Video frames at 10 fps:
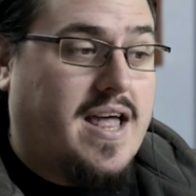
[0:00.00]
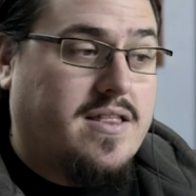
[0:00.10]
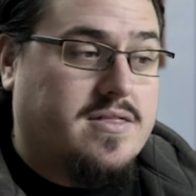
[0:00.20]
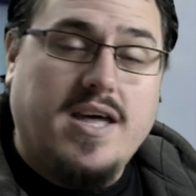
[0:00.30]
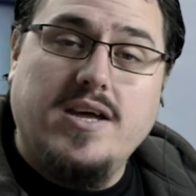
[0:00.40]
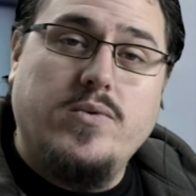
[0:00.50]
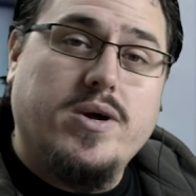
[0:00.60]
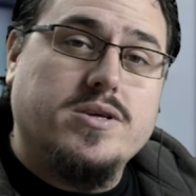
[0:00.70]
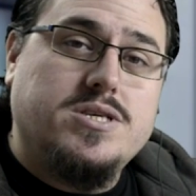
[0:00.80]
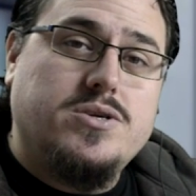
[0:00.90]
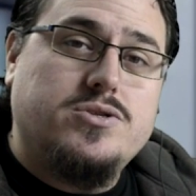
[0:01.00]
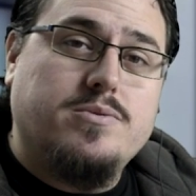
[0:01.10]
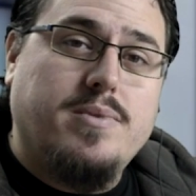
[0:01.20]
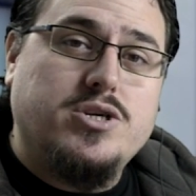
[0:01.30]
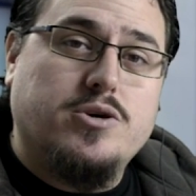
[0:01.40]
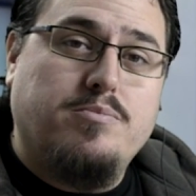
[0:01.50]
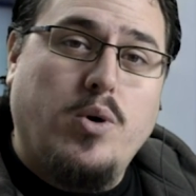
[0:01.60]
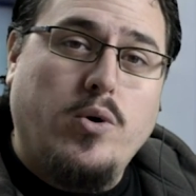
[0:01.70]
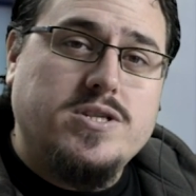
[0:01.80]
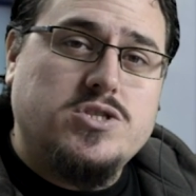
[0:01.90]
And then we continue to Major
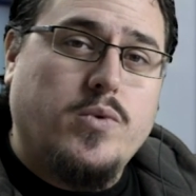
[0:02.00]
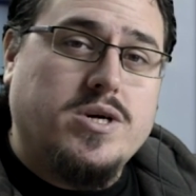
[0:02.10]
Points,